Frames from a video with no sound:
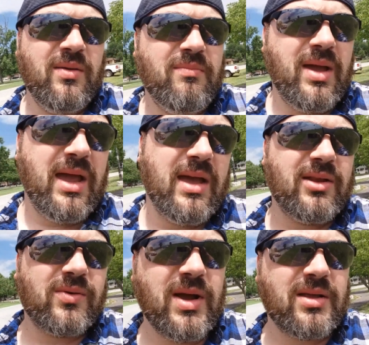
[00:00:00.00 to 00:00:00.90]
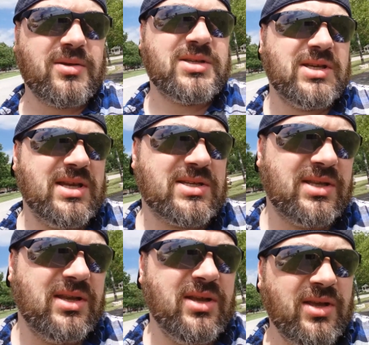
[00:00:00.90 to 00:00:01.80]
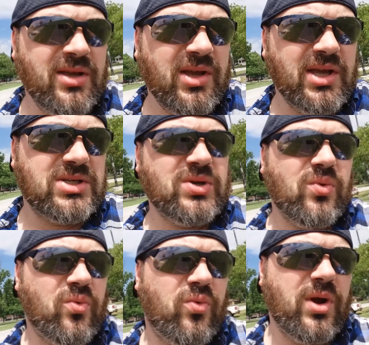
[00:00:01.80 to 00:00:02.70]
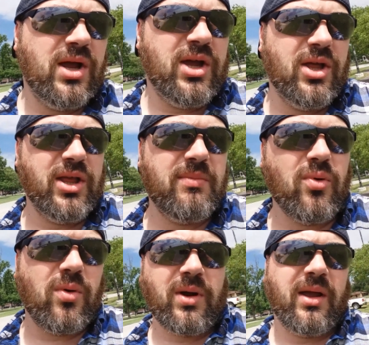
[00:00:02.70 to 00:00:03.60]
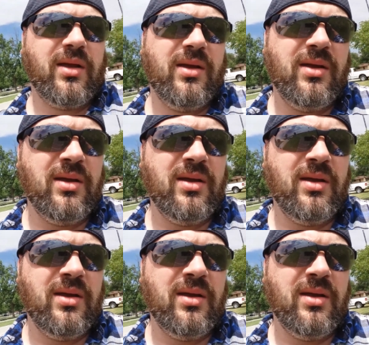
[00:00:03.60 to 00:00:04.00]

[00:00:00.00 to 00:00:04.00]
Man, the regular season is really boring.